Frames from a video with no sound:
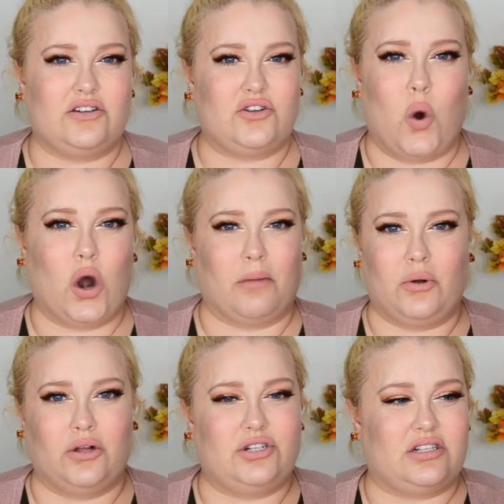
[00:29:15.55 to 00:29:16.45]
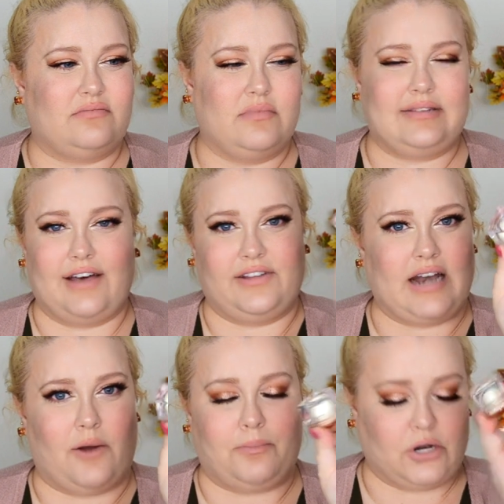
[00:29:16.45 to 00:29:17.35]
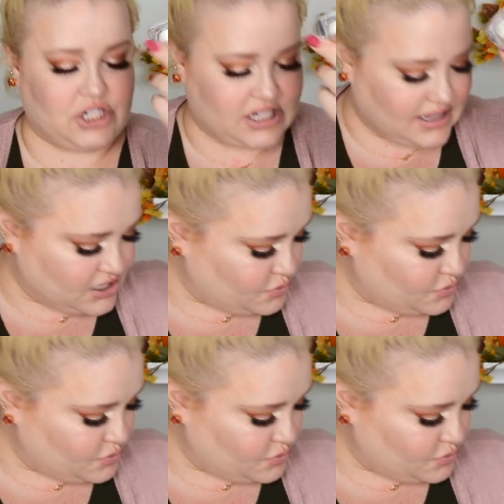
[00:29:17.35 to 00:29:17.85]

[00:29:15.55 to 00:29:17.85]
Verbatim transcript: Horrible. Just definitely not repurchasing this